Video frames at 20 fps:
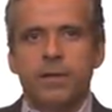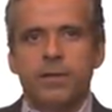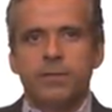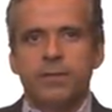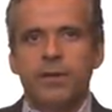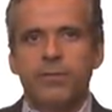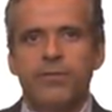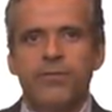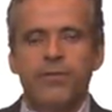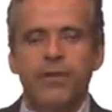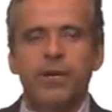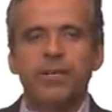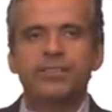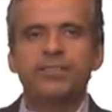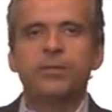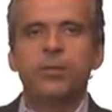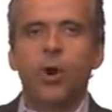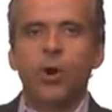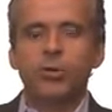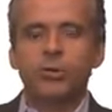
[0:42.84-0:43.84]
The
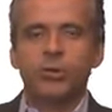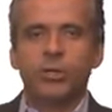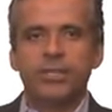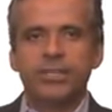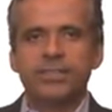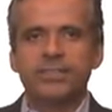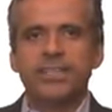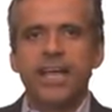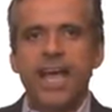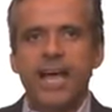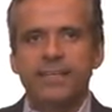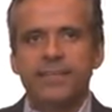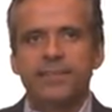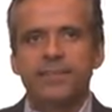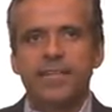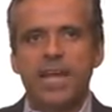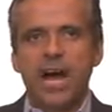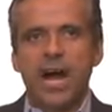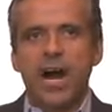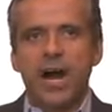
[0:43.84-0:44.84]
first notion is that
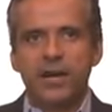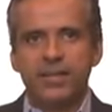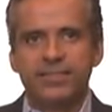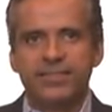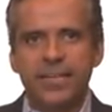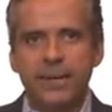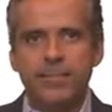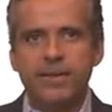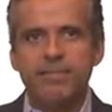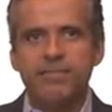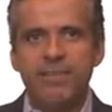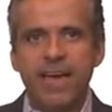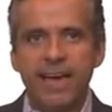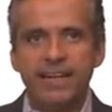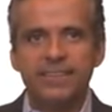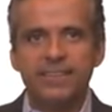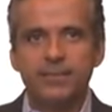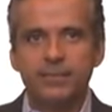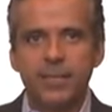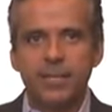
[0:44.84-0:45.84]
there are some
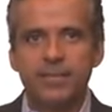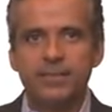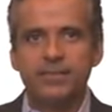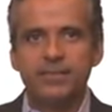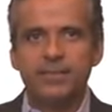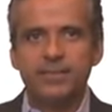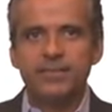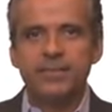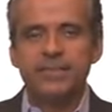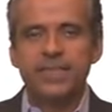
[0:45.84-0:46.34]
investments